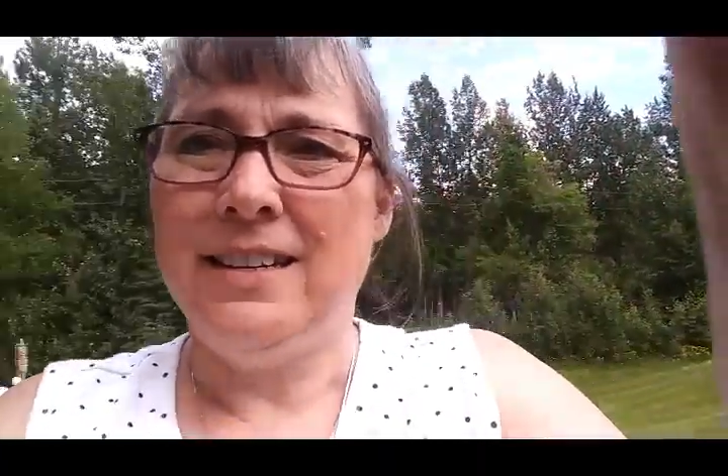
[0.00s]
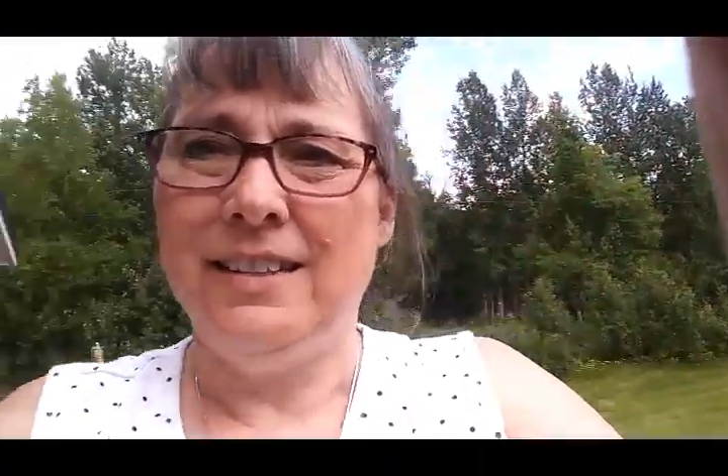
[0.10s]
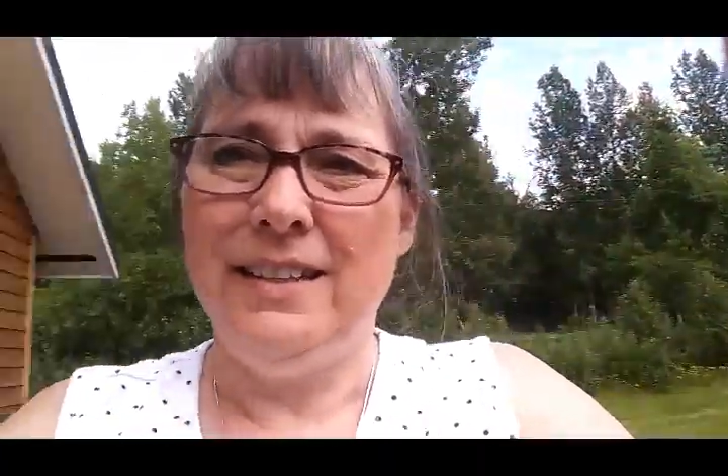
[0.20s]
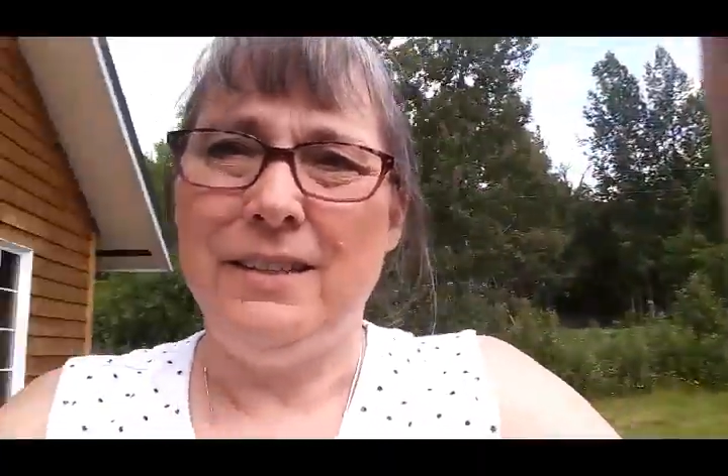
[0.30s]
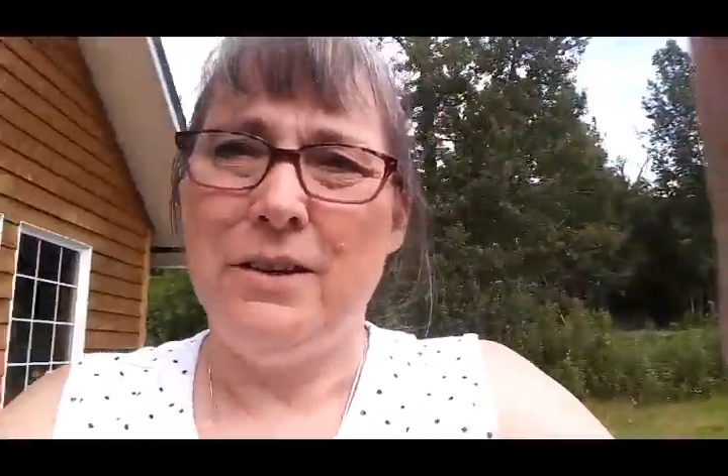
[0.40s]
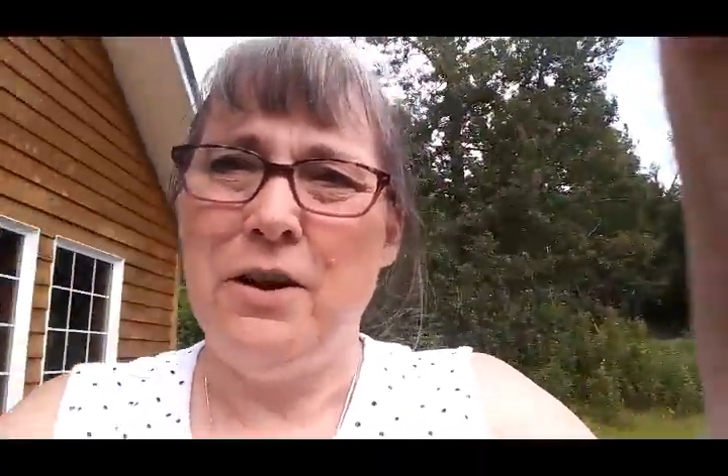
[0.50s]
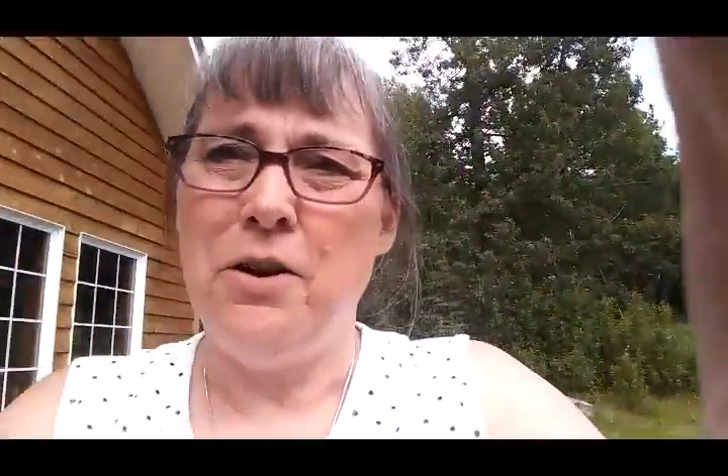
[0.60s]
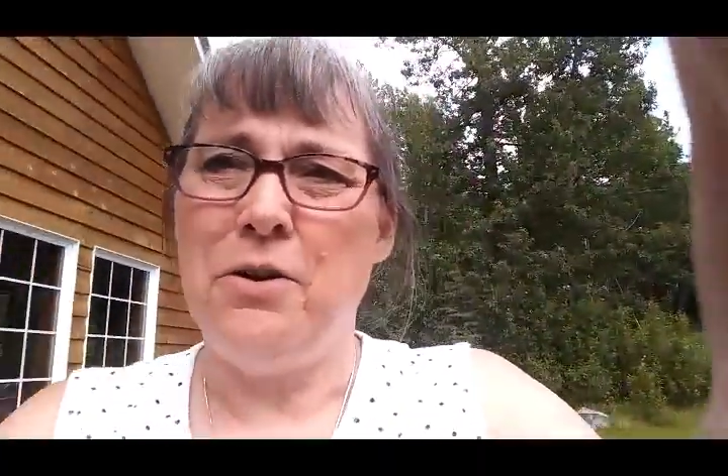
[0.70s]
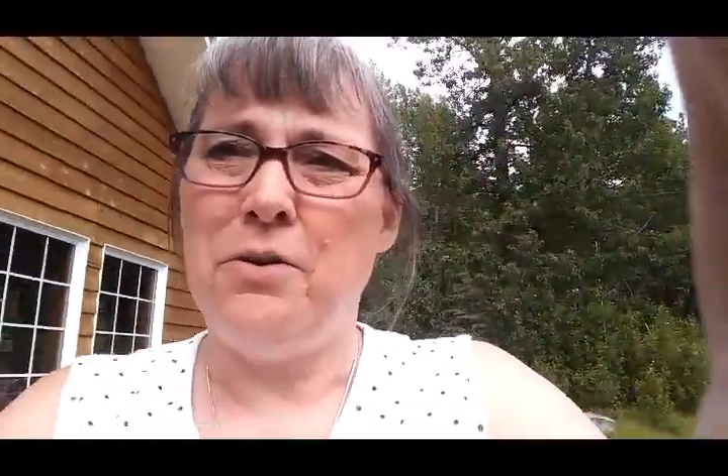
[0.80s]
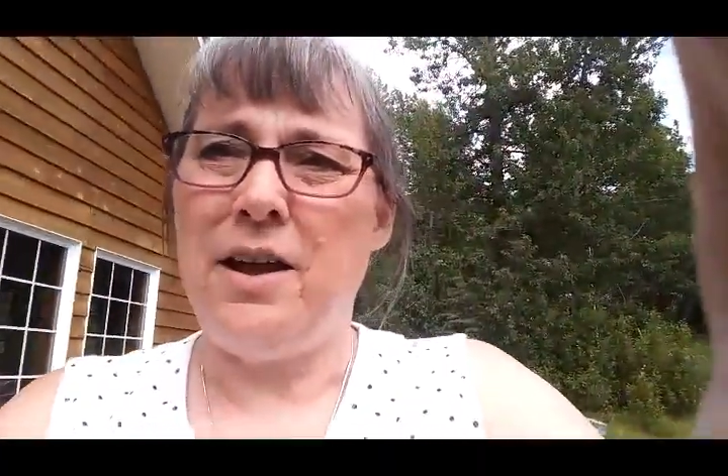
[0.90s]
cleaned the
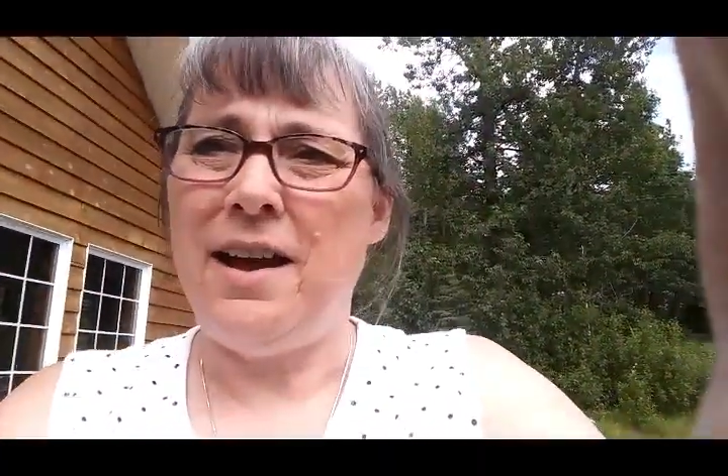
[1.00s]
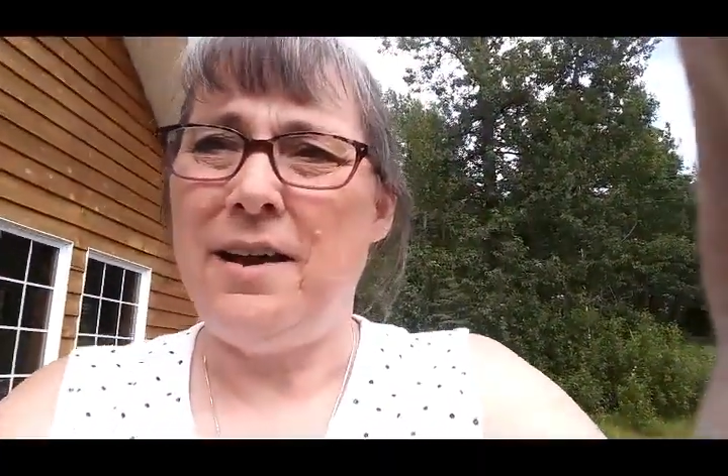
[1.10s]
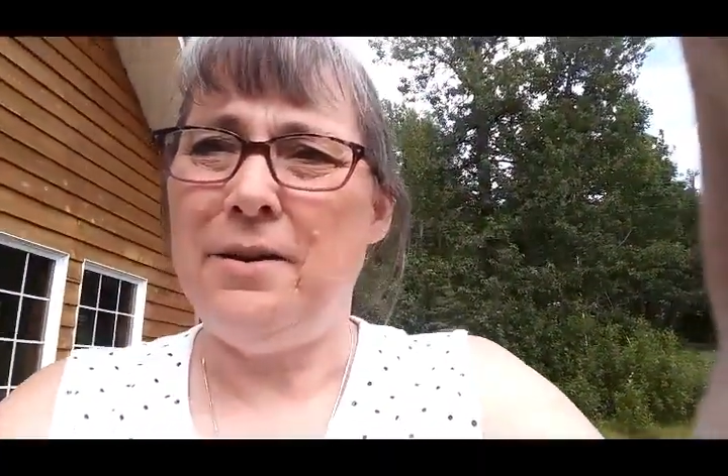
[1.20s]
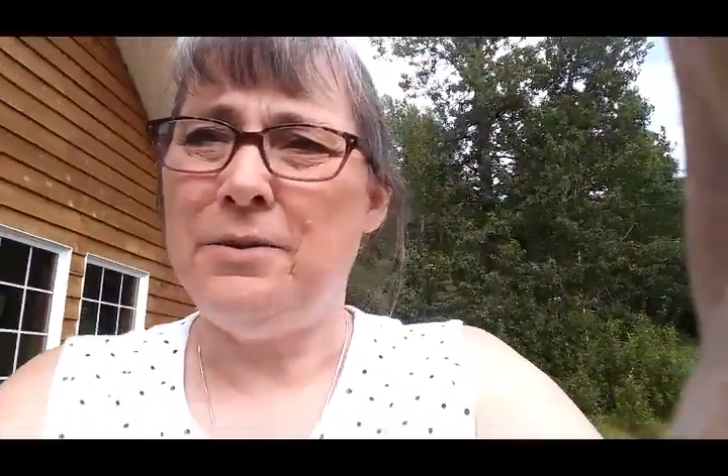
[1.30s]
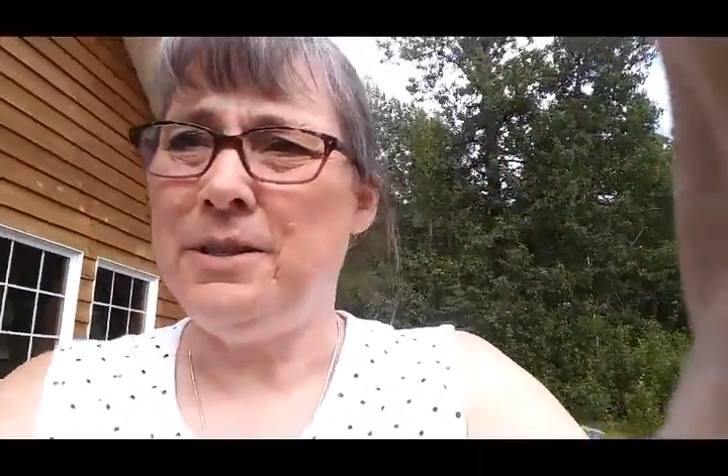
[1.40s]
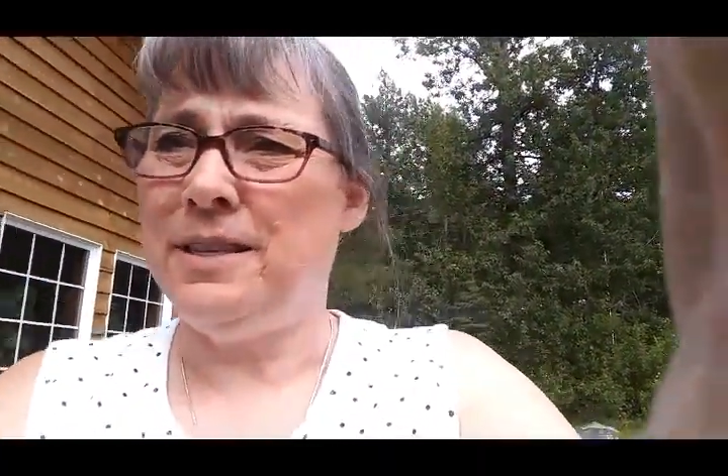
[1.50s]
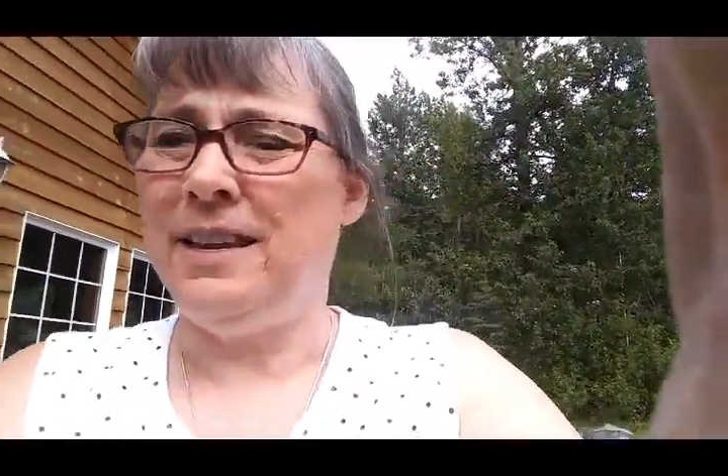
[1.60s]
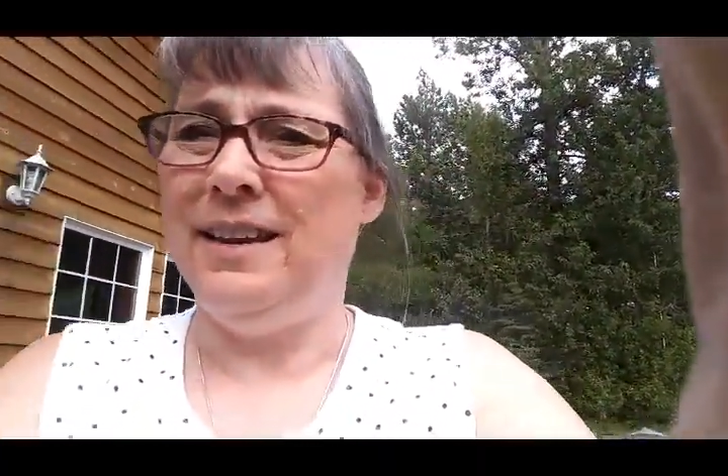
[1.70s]
home, house.